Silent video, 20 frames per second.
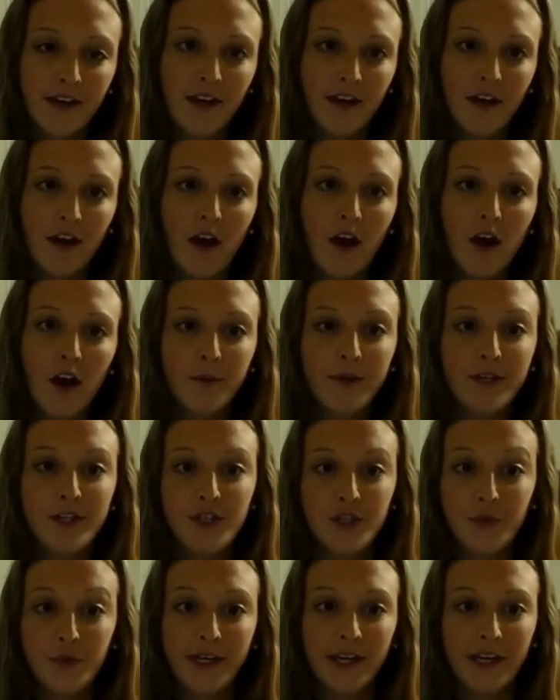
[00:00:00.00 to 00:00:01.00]
And are we
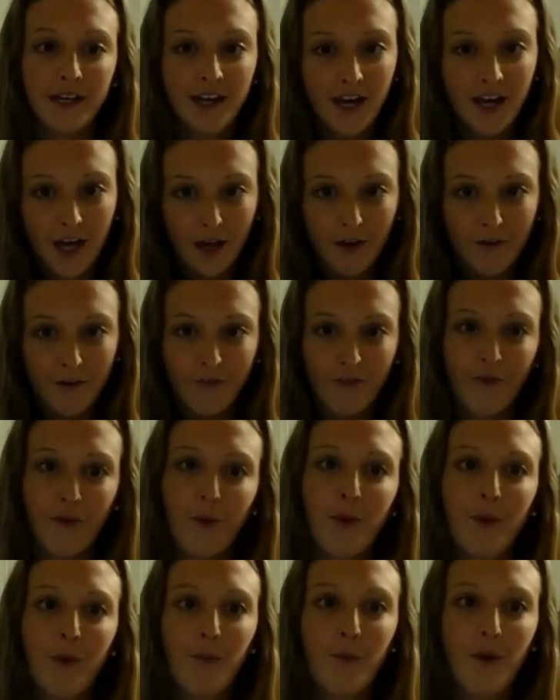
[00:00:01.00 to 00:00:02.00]
doing enough
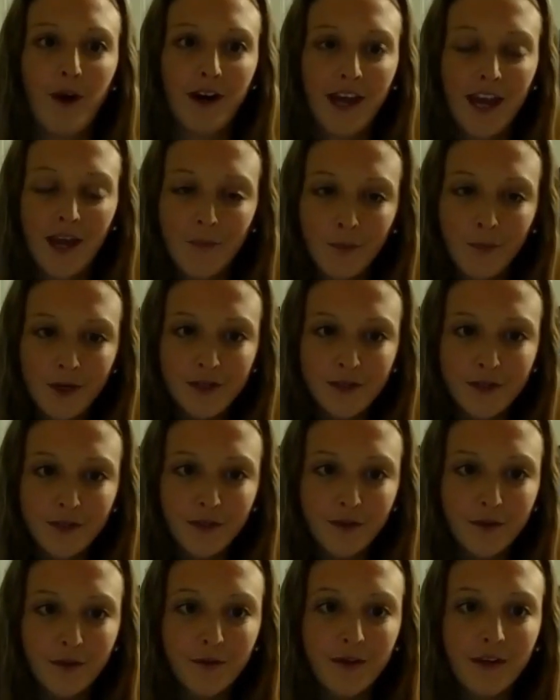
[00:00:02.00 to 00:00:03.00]
or what can we
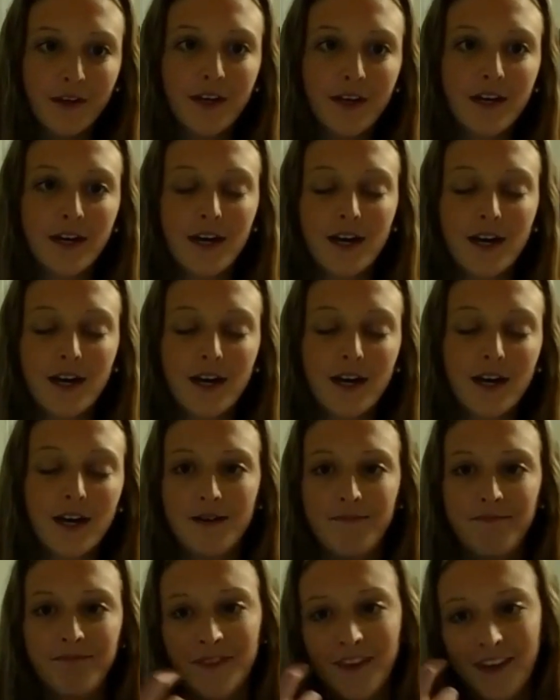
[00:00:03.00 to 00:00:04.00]
do?
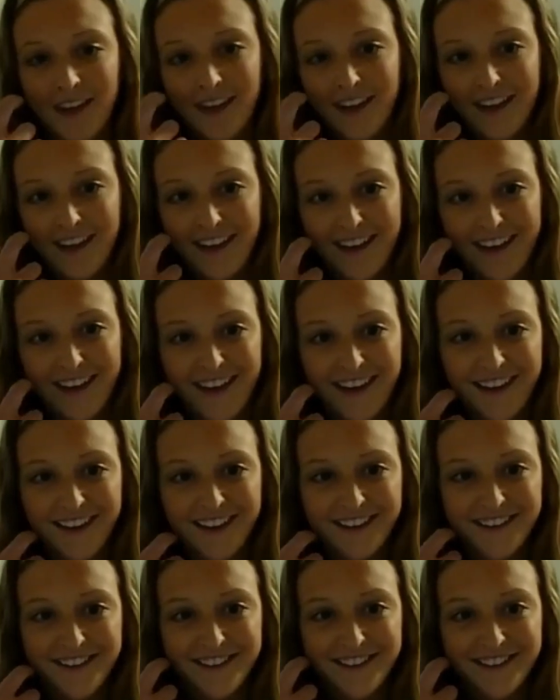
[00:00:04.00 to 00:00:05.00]
Um,
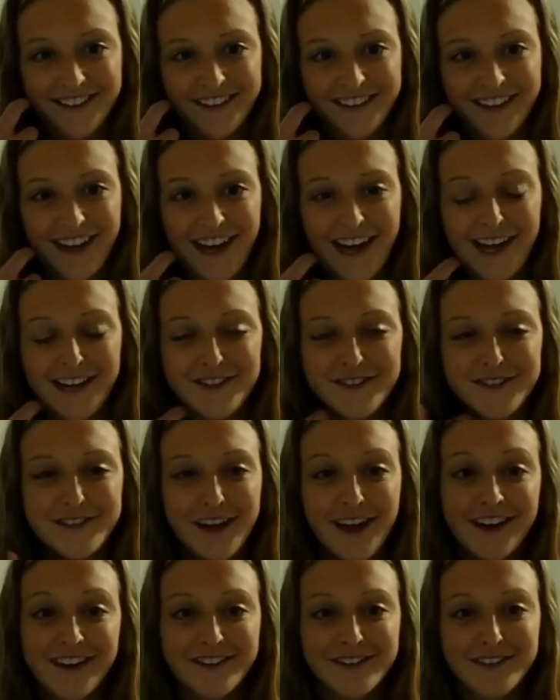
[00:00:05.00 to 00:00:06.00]
and I just
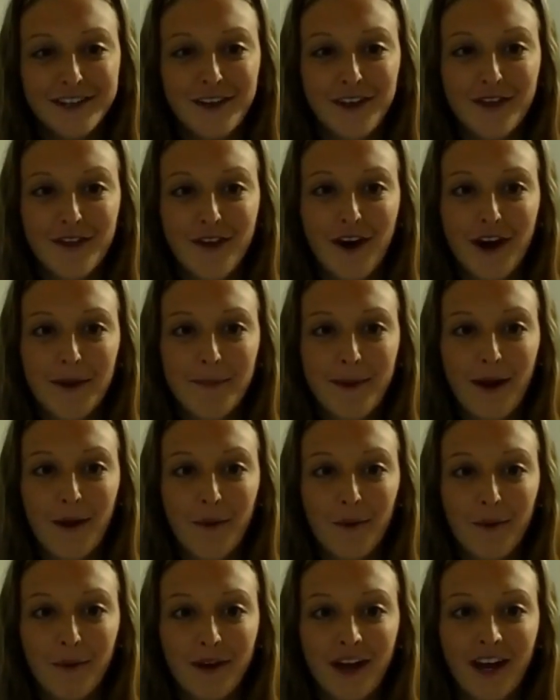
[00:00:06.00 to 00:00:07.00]
honestly thought about
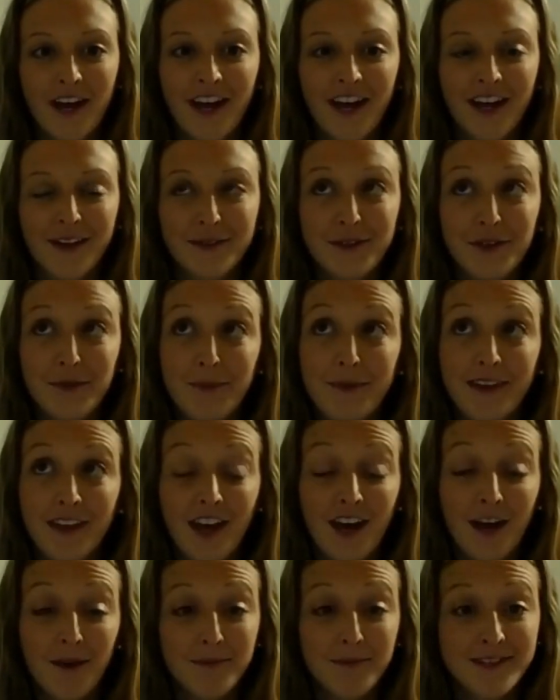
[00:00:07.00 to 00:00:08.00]
uh, looping
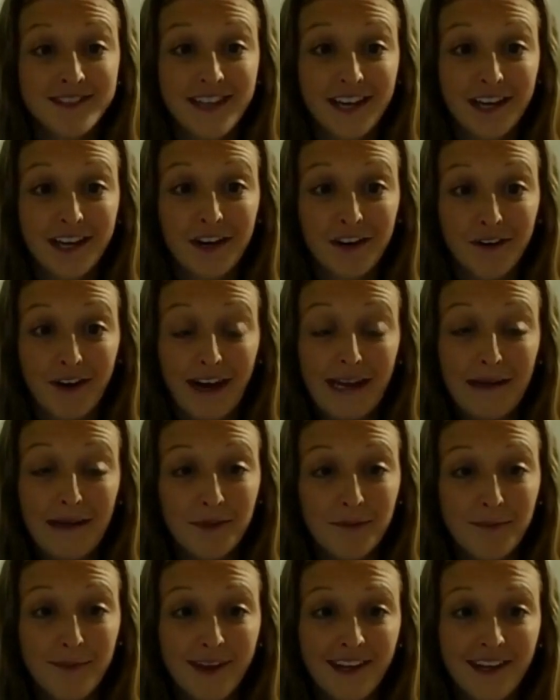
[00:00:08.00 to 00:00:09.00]
up to second grade
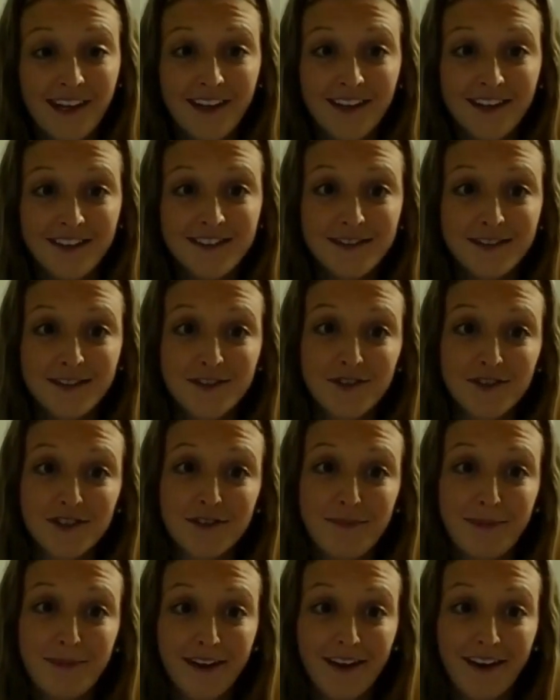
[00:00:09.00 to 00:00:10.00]
with my kids just
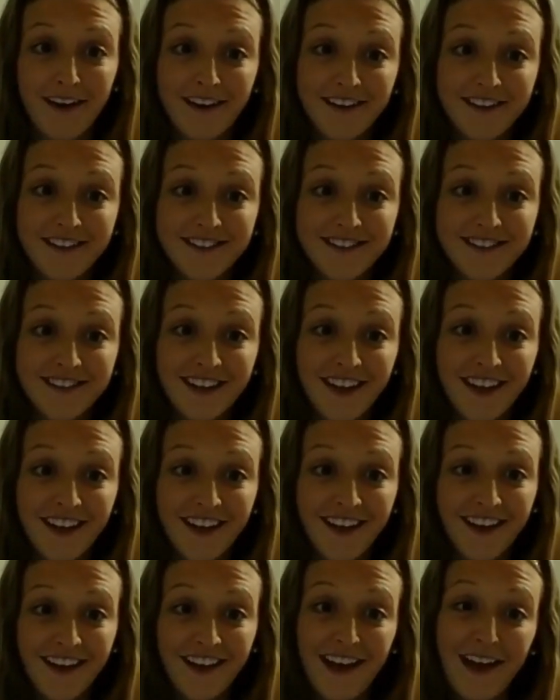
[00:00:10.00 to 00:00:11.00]
because
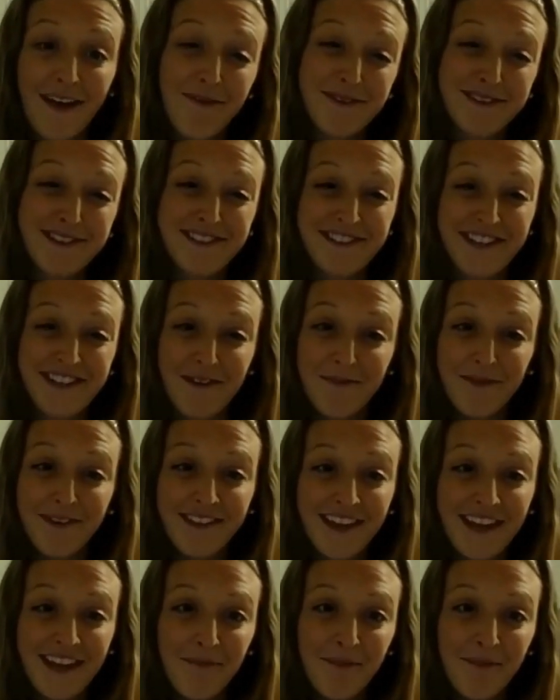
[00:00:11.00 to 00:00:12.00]
I wasn't done with them.